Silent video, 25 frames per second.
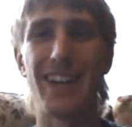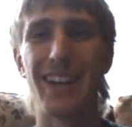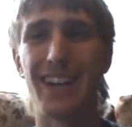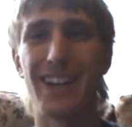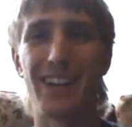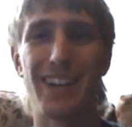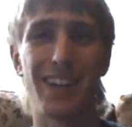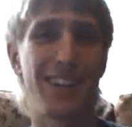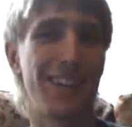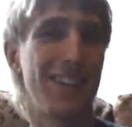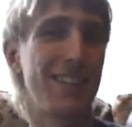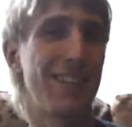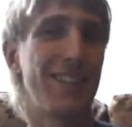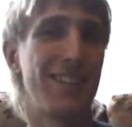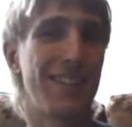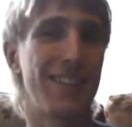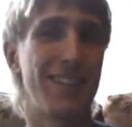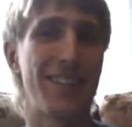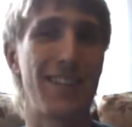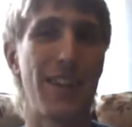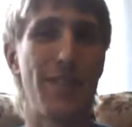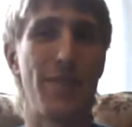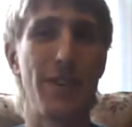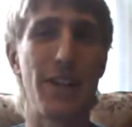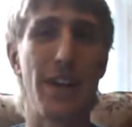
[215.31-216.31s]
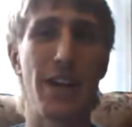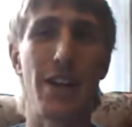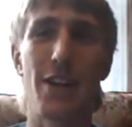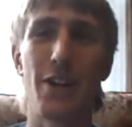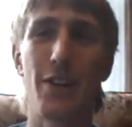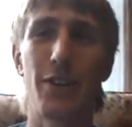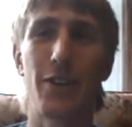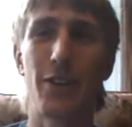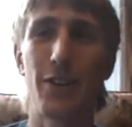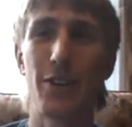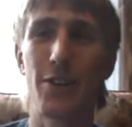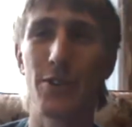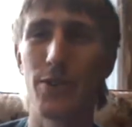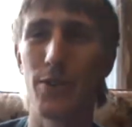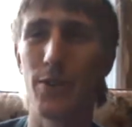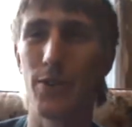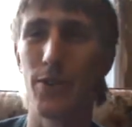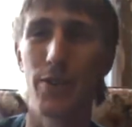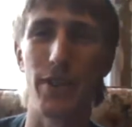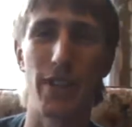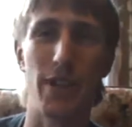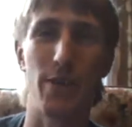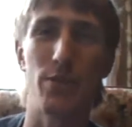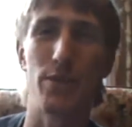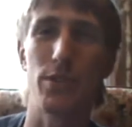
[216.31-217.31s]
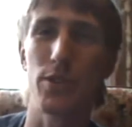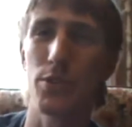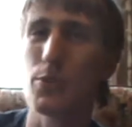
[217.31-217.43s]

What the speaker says: I got a 7800 controller and that was